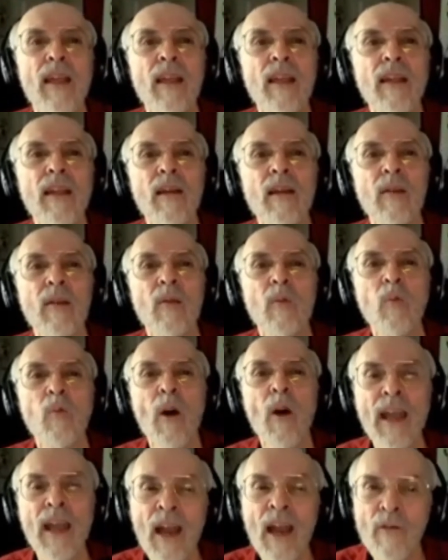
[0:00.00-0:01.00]

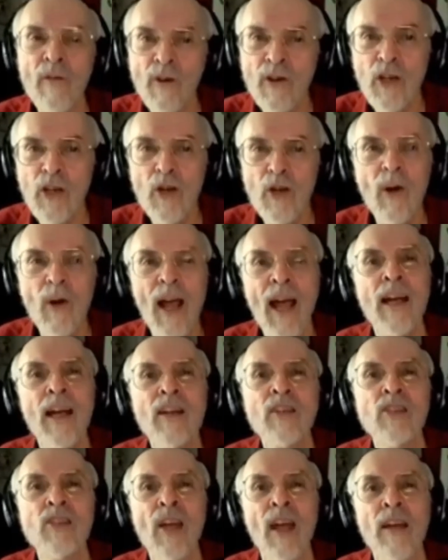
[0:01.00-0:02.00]
Whatever you
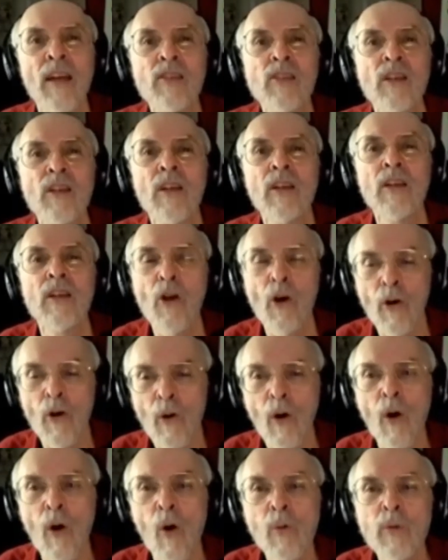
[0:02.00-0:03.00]
access your
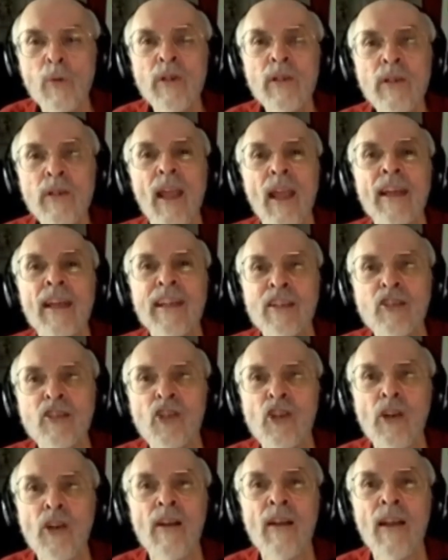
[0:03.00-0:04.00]
own and
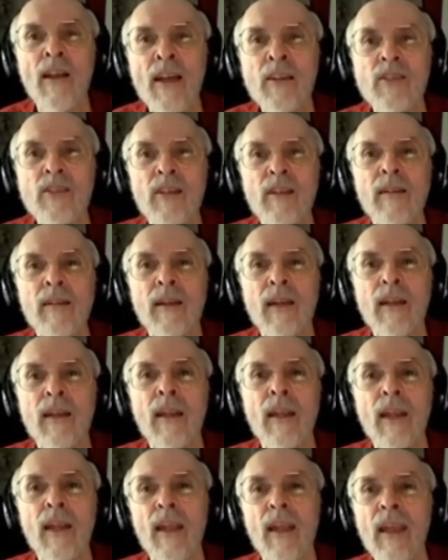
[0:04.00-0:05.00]
internalize it, it
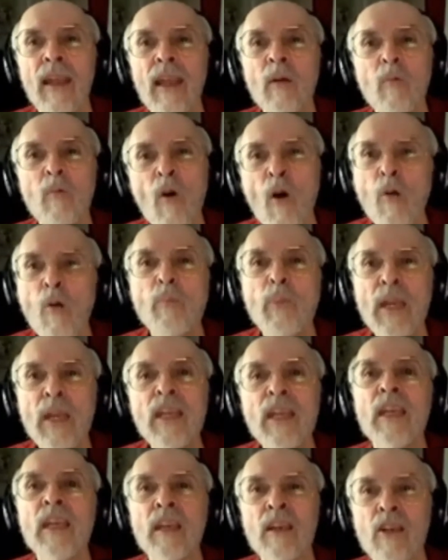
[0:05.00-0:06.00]
won't be your
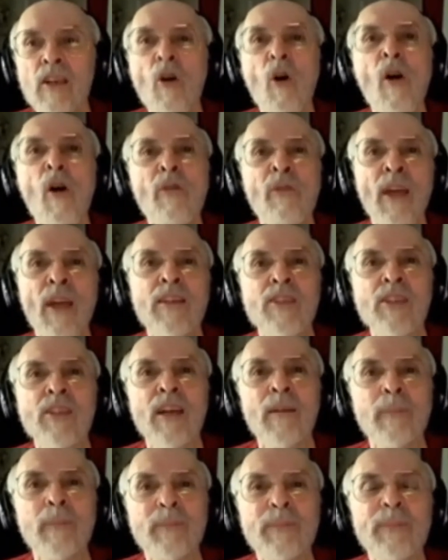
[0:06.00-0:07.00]
fencing.
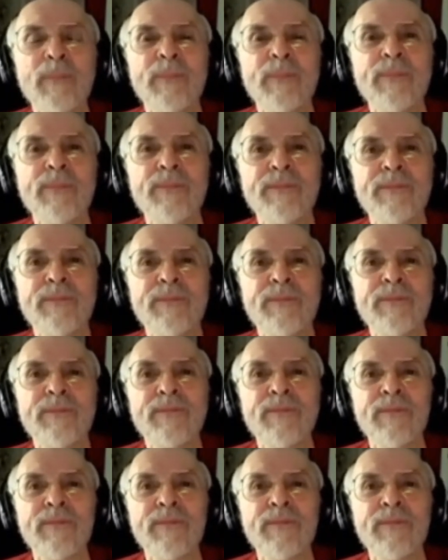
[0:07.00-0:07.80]
There.